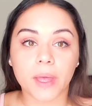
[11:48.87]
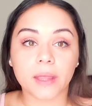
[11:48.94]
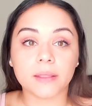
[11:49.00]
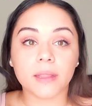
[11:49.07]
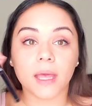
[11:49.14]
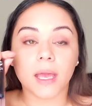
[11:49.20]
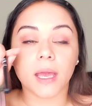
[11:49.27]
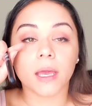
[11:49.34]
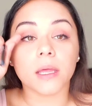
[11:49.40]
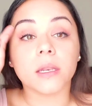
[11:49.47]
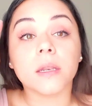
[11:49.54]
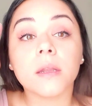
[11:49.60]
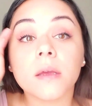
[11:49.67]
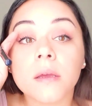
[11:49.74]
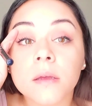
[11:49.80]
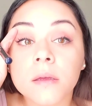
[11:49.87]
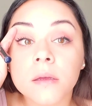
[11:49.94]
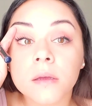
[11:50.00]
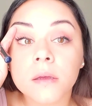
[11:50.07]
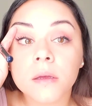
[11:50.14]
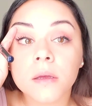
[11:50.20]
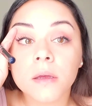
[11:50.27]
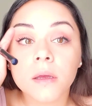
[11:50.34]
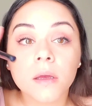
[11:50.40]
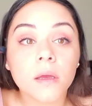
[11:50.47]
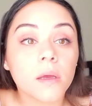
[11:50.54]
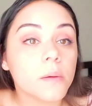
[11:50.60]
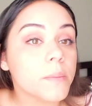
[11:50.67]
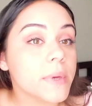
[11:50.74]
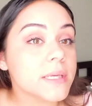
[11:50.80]
and then
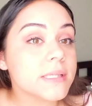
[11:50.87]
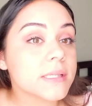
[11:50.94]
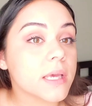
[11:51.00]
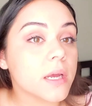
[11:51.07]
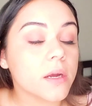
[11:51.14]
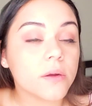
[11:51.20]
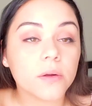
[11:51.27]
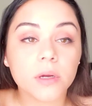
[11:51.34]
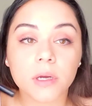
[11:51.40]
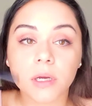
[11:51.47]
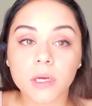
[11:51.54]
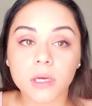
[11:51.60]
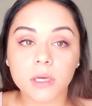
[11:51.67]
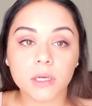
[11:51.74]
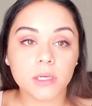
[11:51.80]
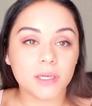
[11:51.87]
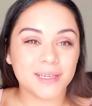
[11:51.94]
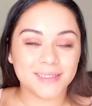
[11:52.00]
mascara.